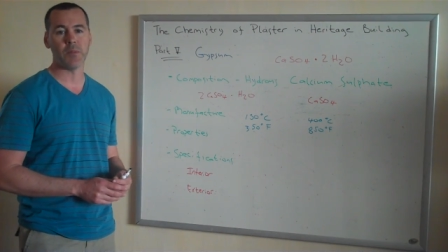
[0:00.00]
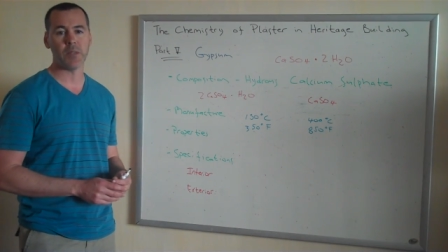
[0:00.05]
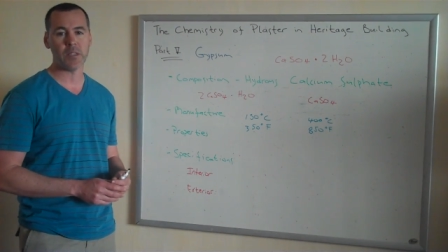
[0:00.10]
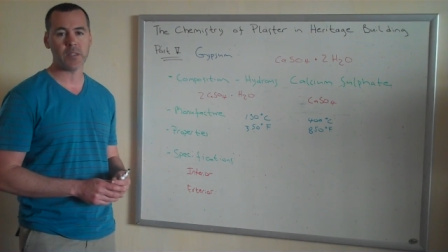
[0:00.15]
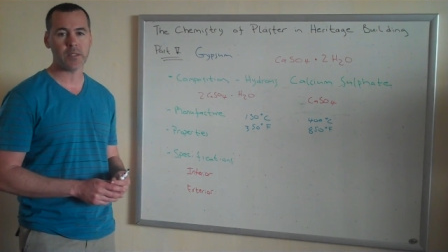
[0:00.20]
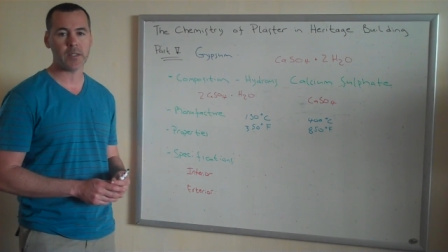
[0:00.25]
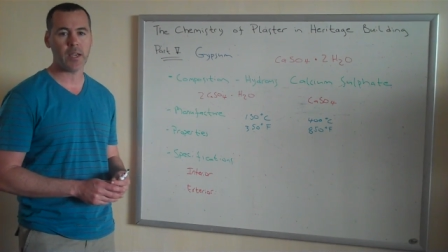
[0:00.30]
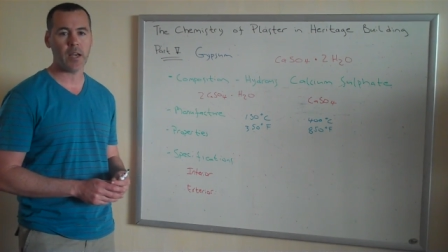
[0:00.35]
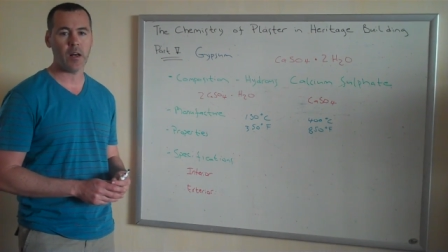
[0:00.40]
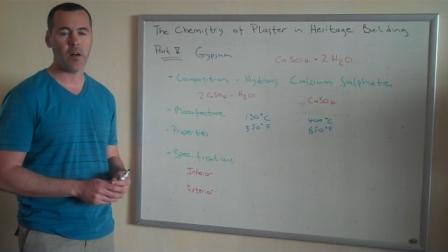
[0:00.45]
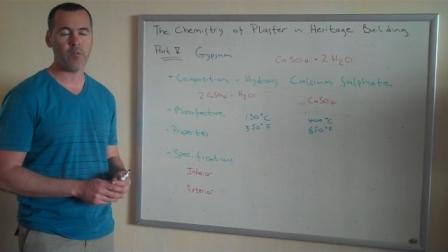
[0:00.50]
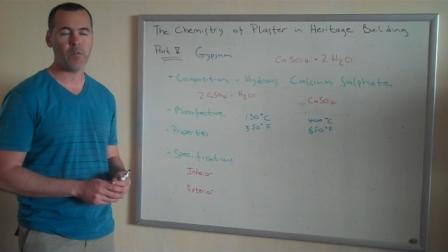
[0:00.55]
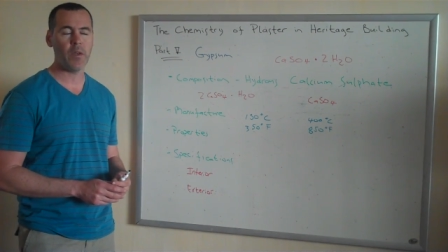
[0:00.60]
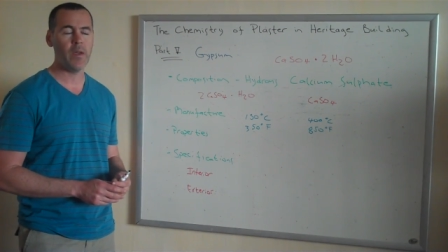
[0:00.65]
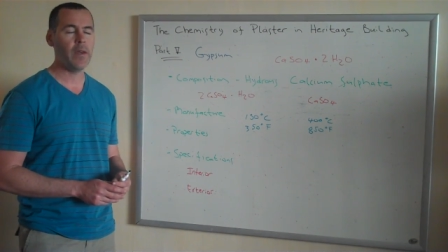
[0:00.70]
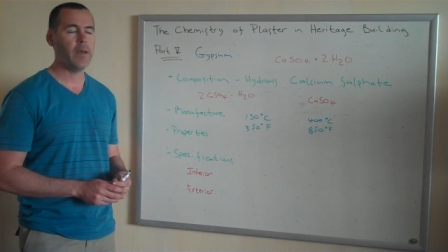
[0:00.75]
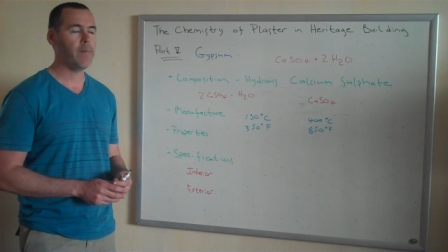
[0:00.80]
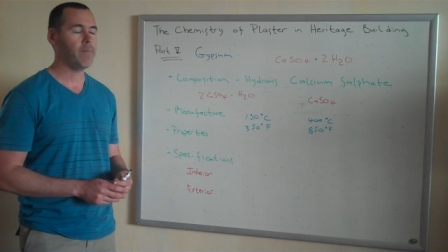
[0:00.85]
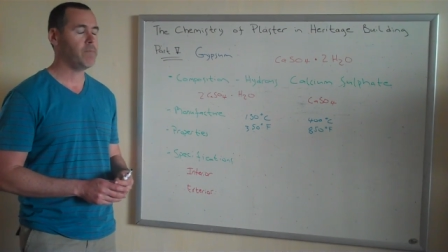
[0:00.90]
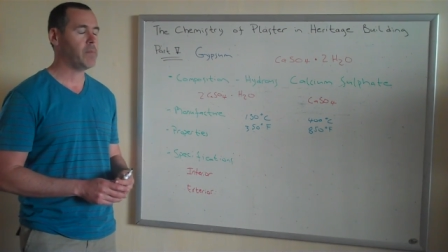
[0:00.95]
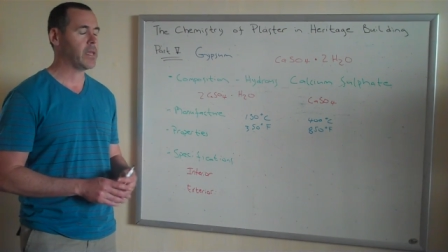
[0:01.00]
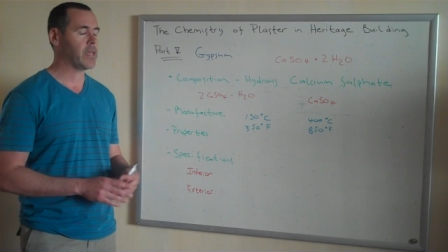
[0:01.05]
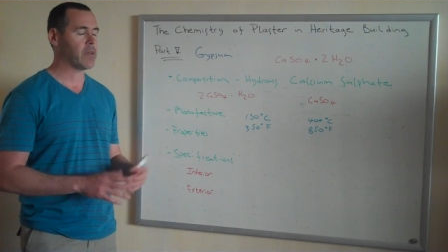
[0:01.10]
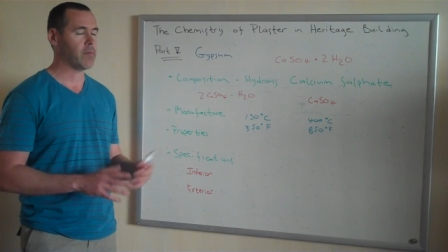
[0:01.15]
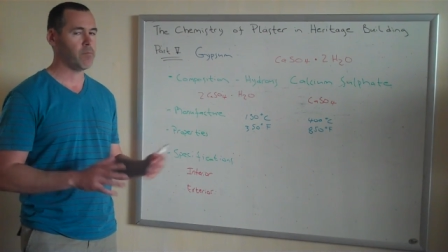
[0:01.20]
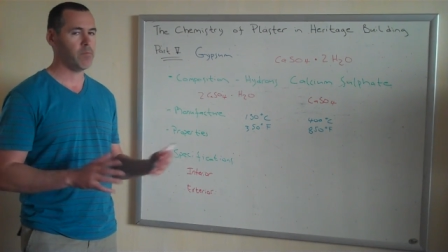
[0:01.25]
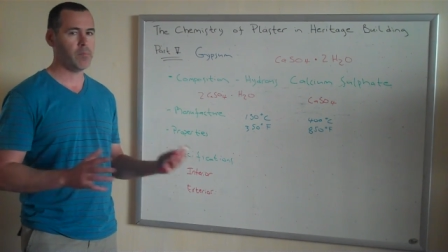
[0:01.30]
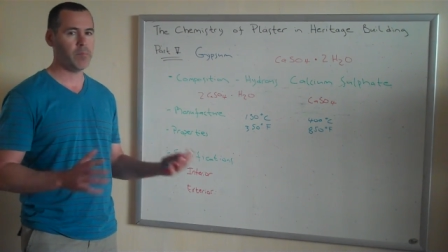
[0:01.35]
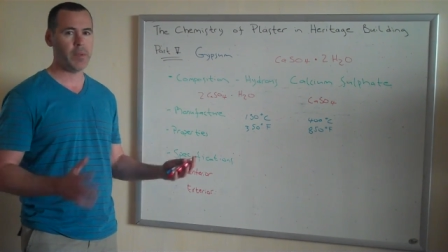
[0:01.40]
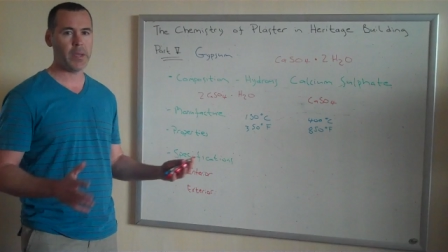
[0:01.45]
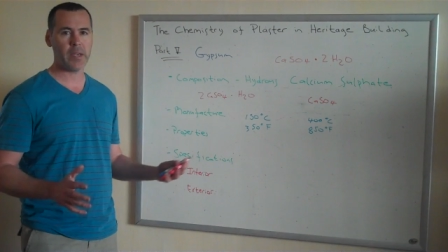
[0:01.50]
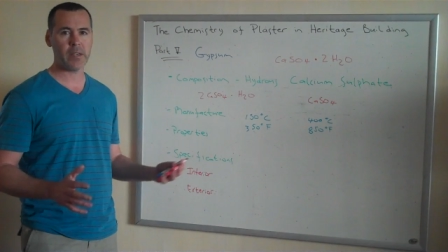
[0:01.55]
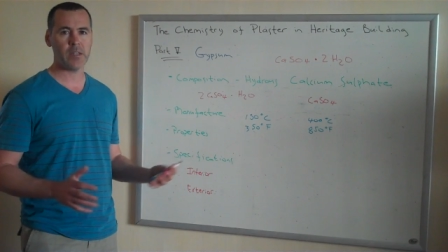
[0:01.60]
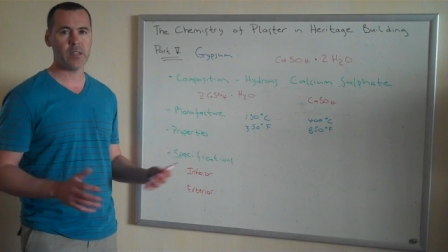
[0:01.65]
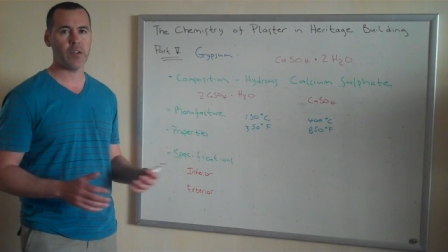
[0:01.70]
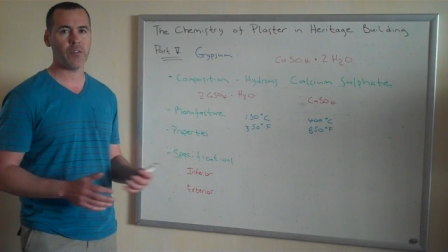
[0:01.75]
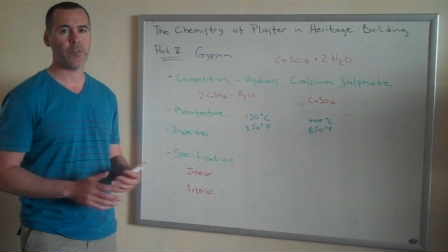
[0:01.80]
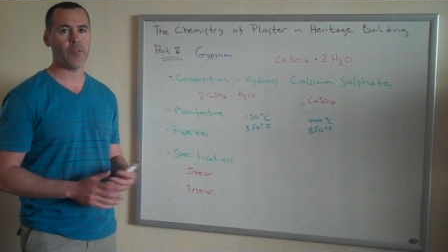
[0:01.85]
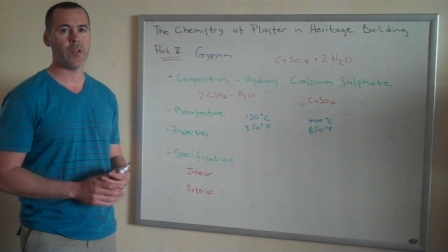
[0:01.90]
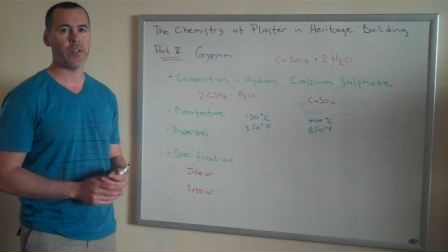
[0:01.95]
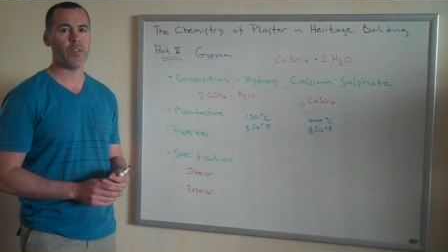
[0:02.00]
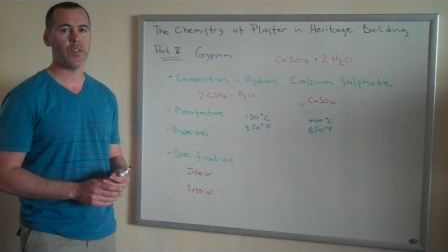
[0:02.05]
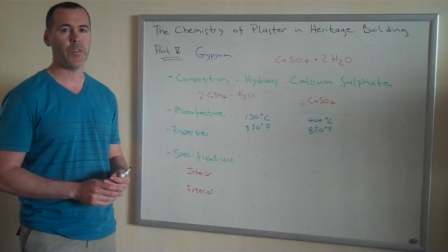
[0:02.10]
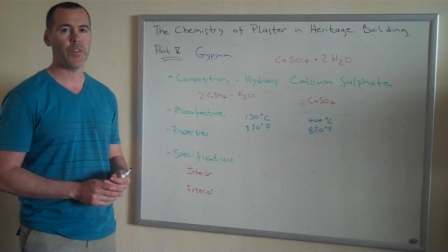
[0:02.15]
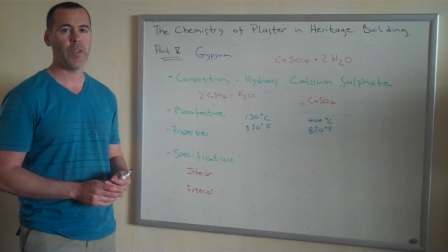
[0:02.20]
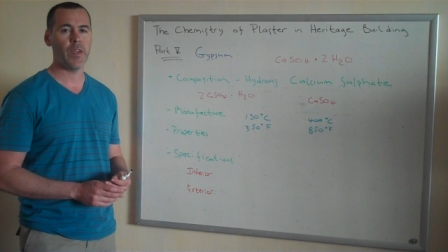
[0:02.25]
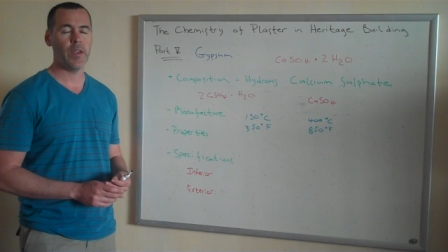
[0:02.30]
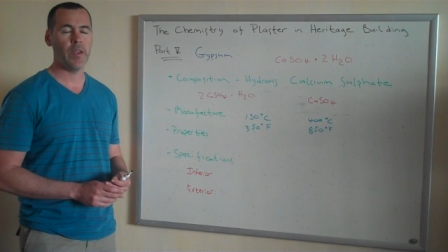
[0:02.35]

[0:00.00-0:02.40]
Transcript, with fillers: itself make a big difference.